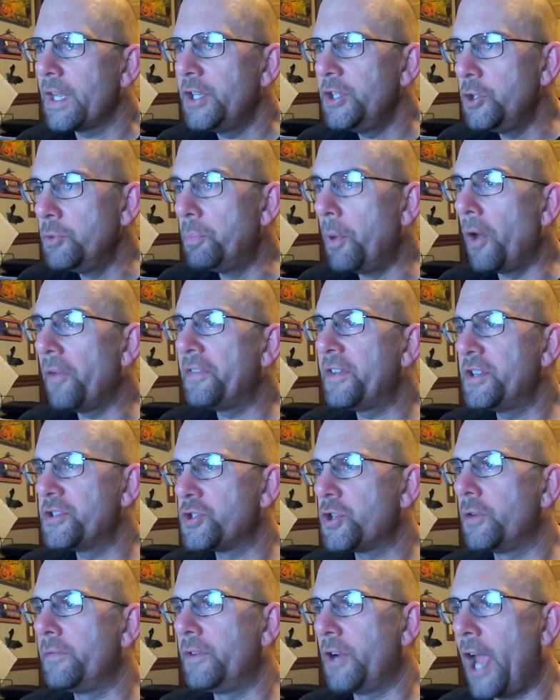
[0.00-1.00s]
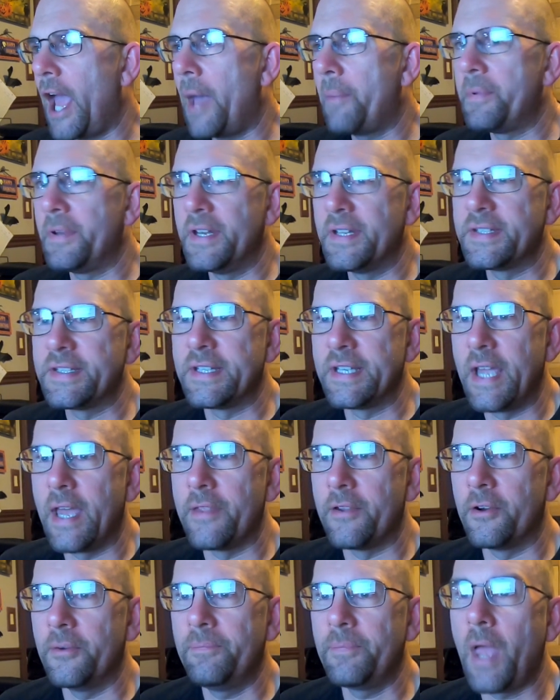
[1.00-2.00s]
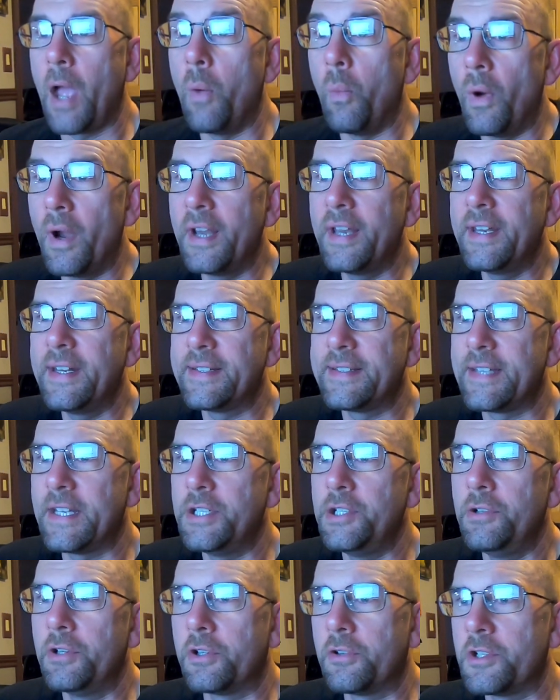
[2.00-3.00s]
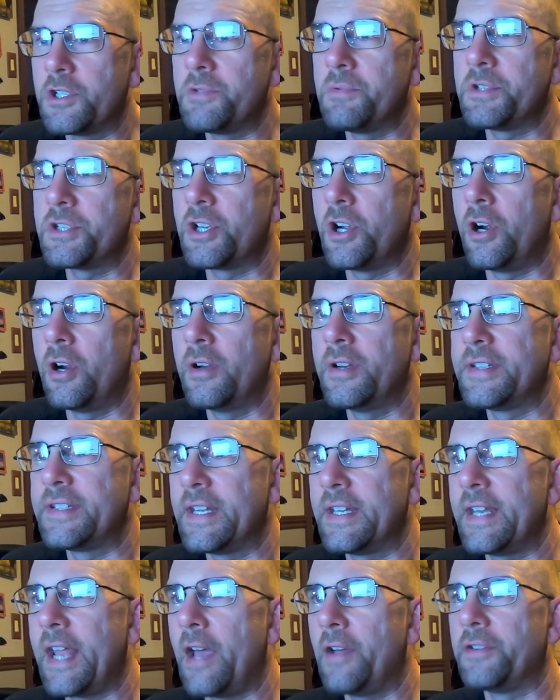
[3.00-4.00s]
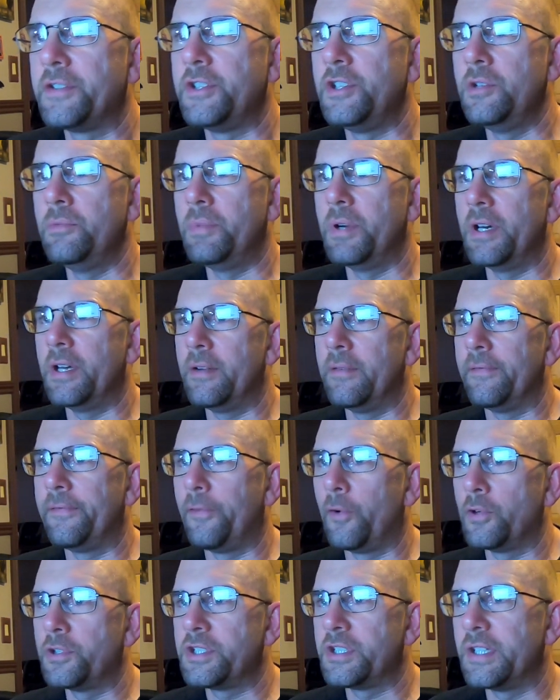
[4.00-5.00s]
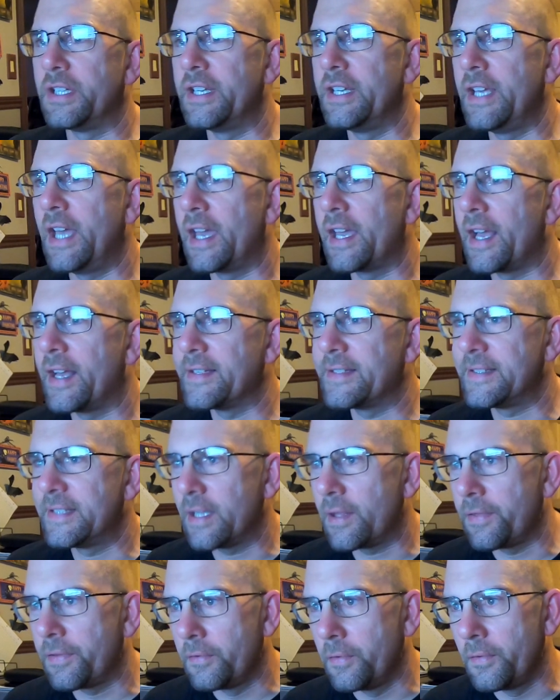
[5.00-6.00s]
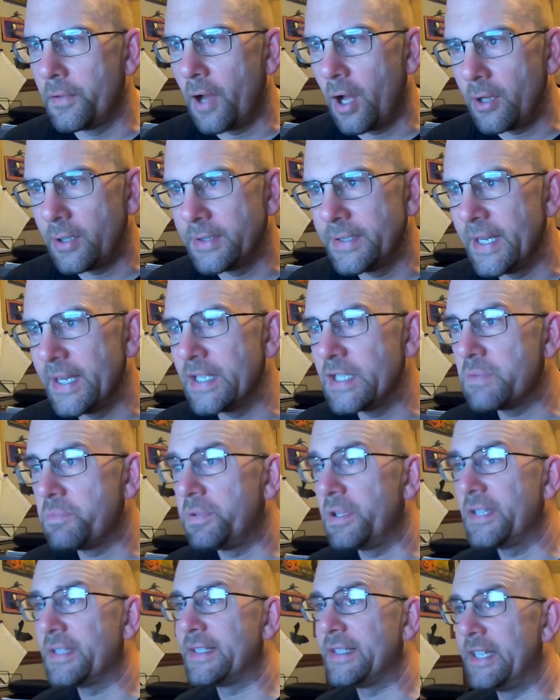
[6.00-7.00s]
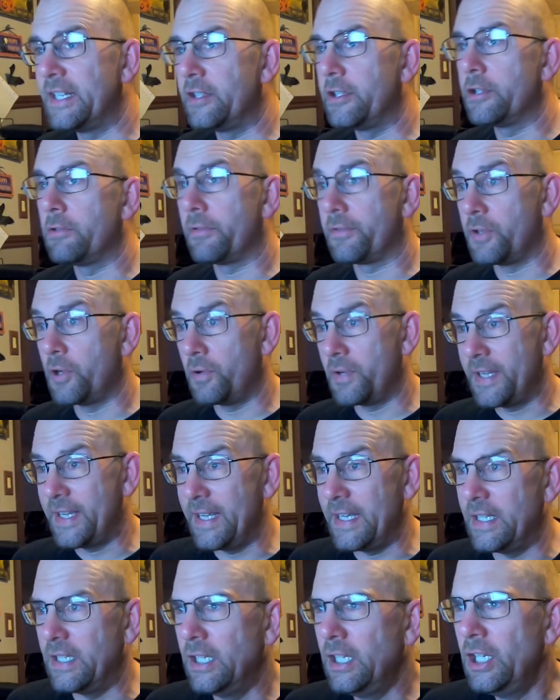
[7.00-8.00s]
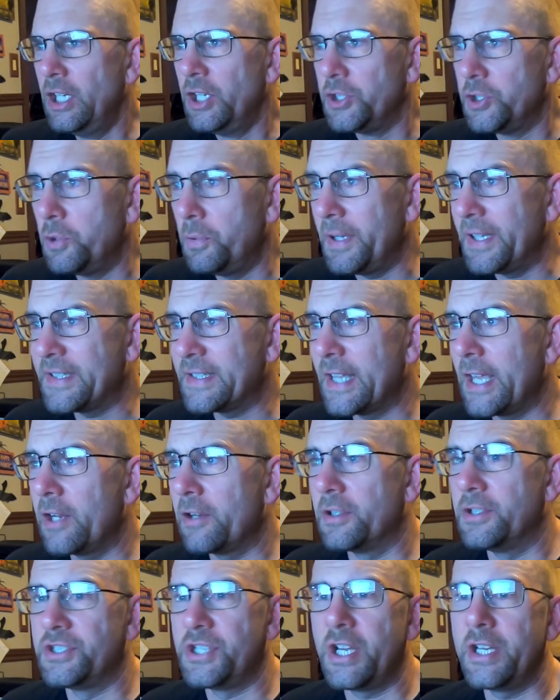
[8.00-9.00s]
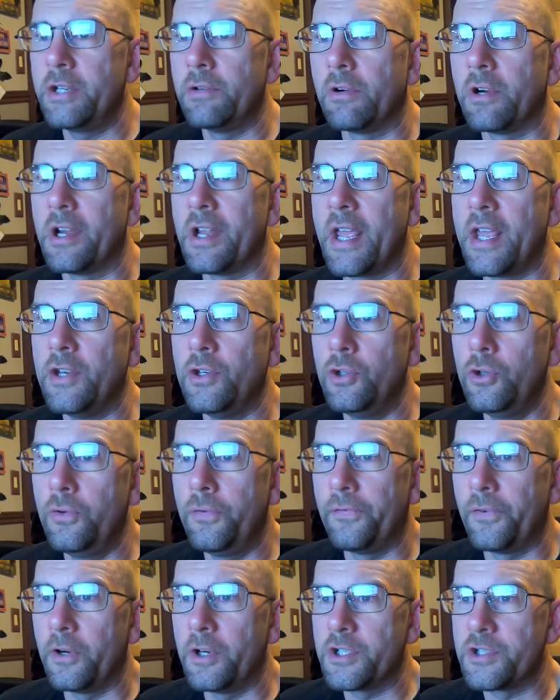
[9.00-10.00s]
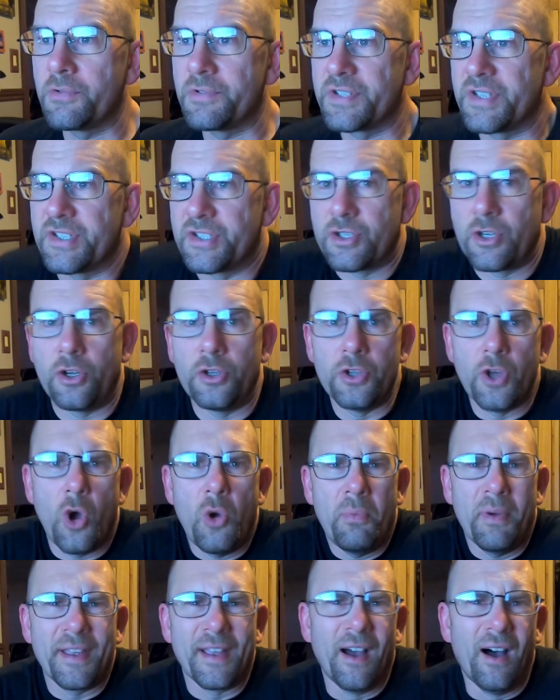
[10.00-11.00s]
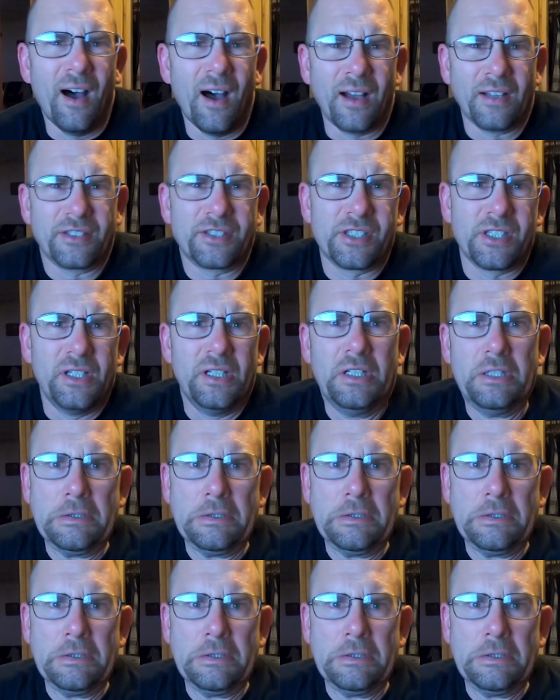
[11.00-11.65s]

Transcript: You both deserve your happiness together. I wanted to send you a Christmas card sent out to you, but unfortunately, I got sick through the holidays, plus dealing with no heat. Two weeks later in January, a new furnace was installed. Oh my gosh.